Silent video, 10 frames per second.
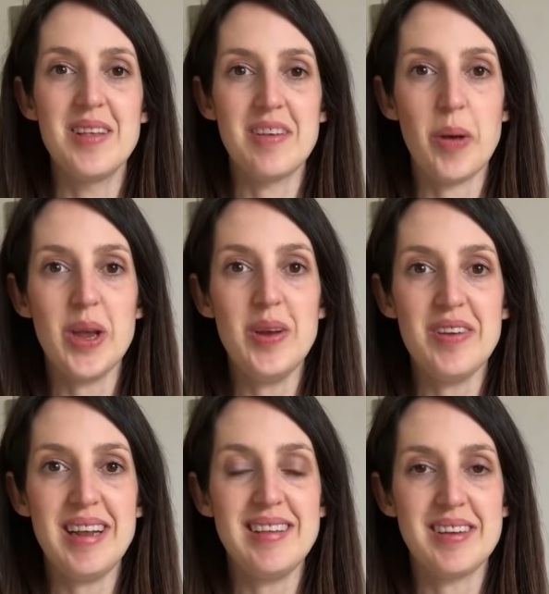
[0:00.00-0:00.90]
So I
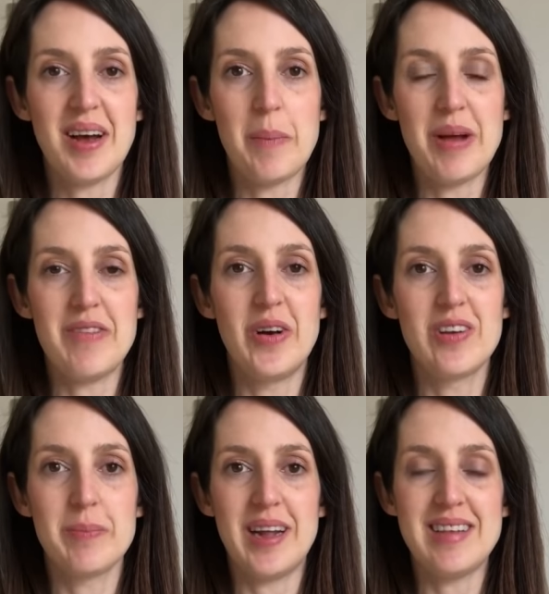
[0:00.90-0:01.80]
usually start my
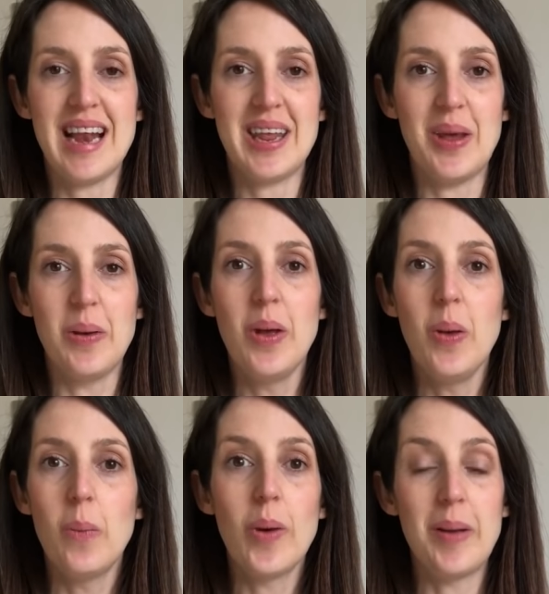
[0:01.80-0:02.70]
vlogs by telling you
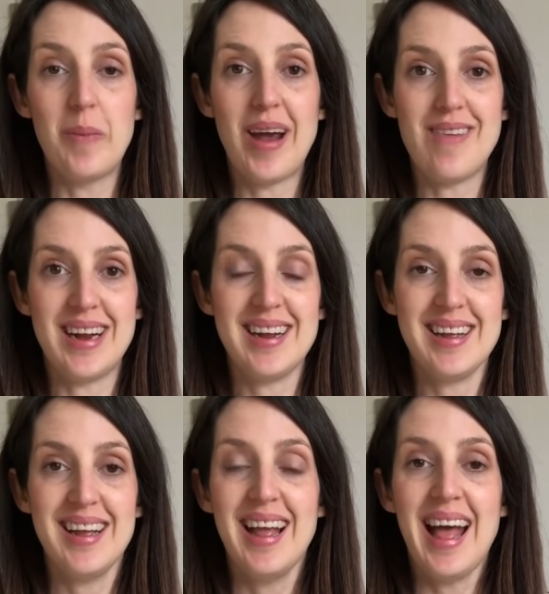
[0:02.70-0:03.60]
what I'm wearing
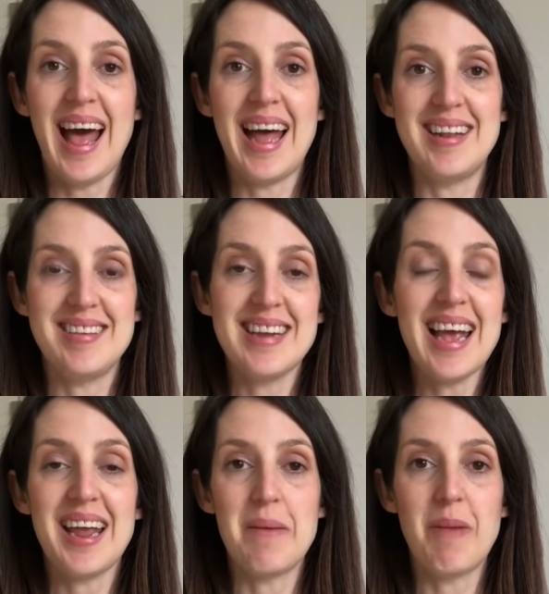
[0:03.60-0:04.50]
and
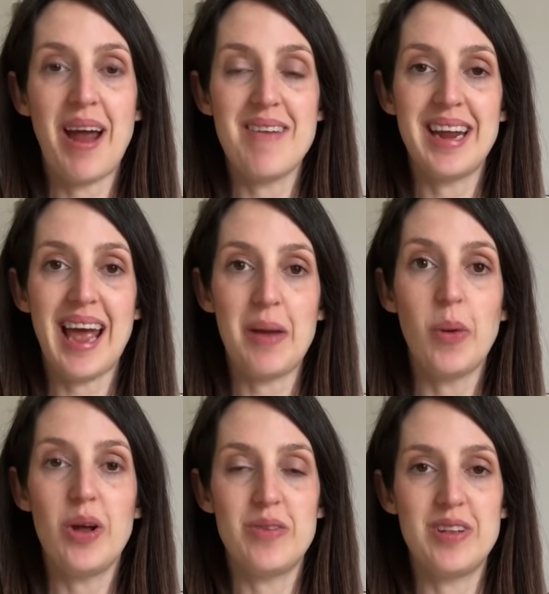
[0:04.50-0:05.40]
today I'm wearing a
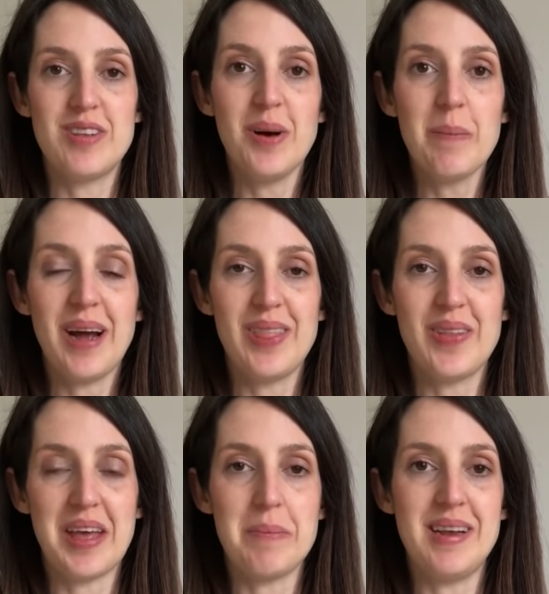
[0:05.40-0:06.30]
woven top. I
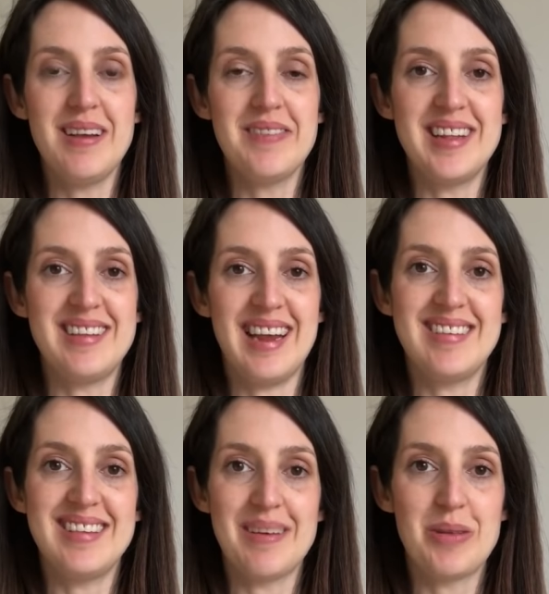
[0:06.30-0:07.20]
thought that'd be fitting
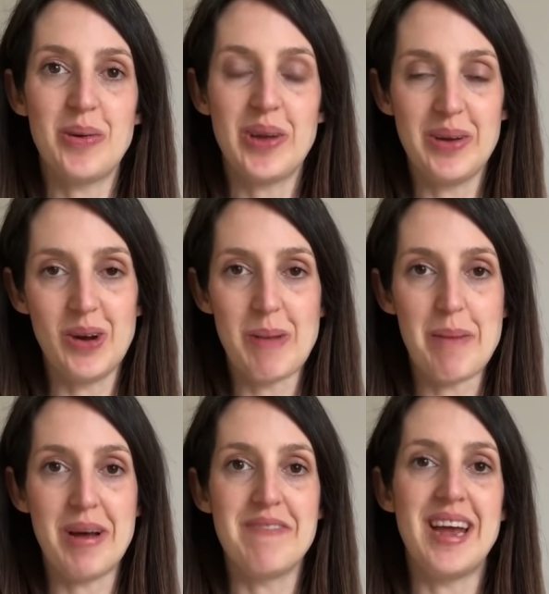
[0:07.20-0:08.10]
since I'm talking all
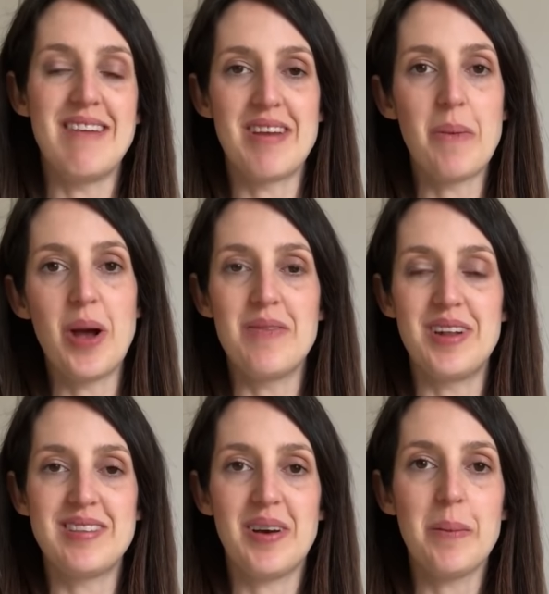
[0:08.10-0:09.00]
about my favourite
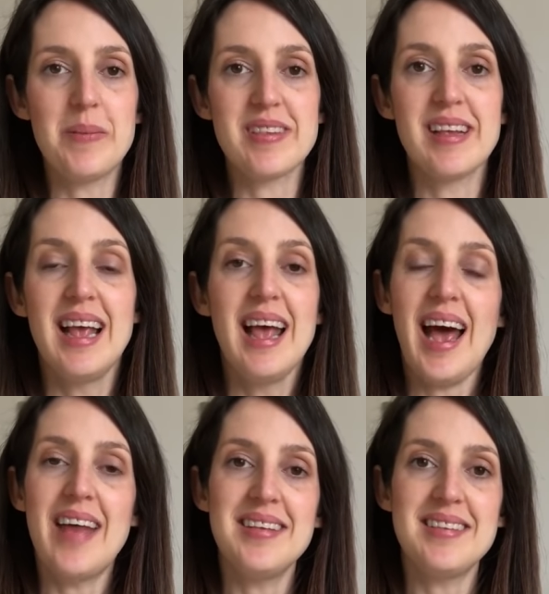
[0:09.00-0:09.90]
woven tops.
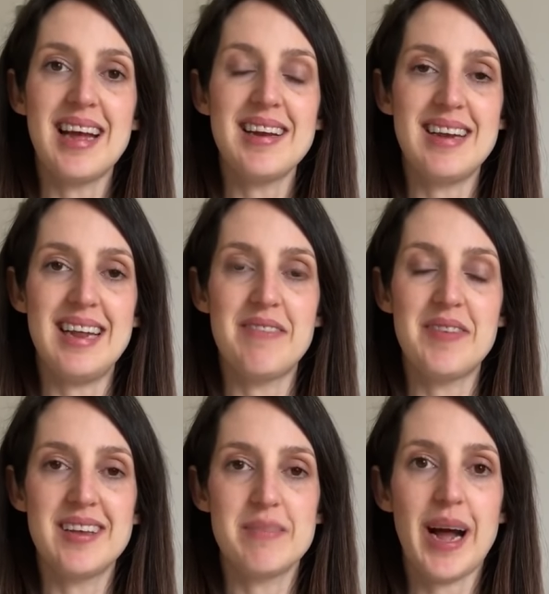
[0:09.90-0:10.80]
And this is actually the
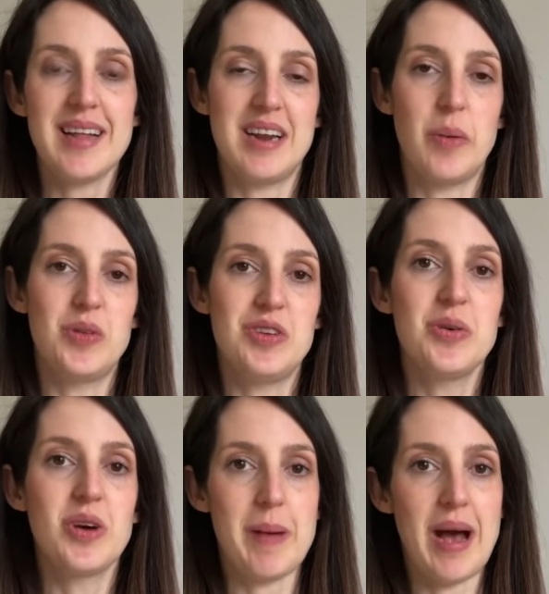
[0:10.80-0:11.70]
first pattern I want to
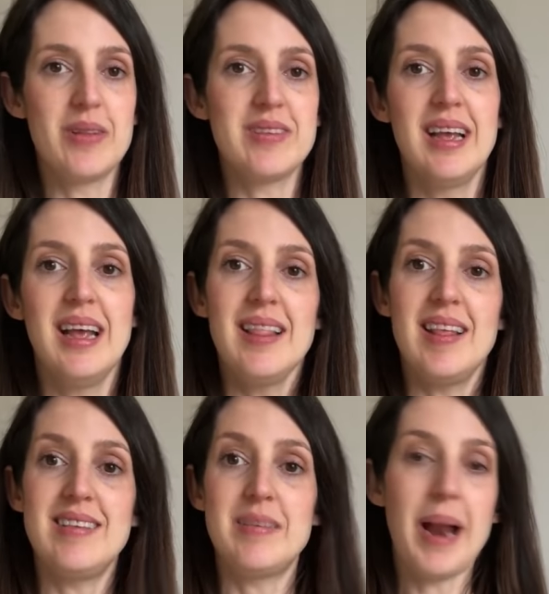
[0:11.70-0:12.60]
talk about.
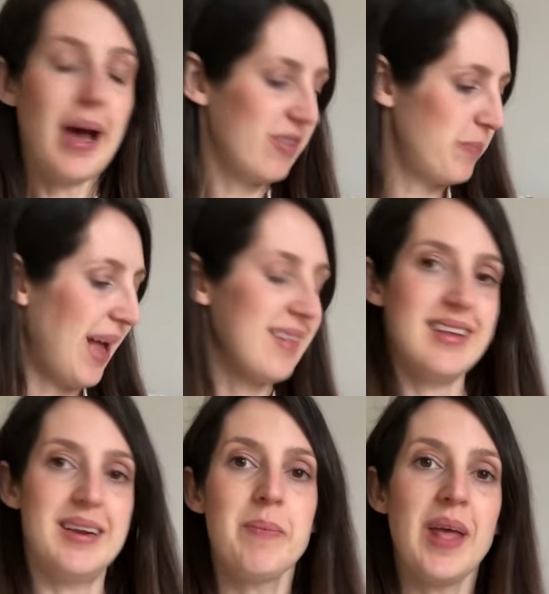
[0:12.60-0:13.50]
This is a blouse
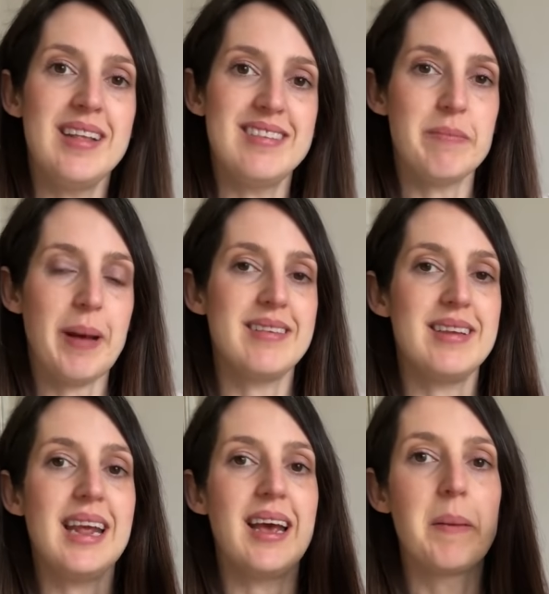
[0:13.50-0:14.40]
pattern and it's this
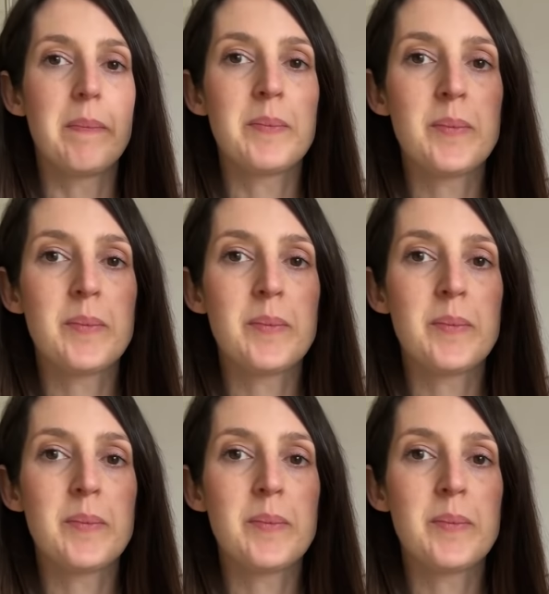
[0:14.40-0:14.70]
pattern here.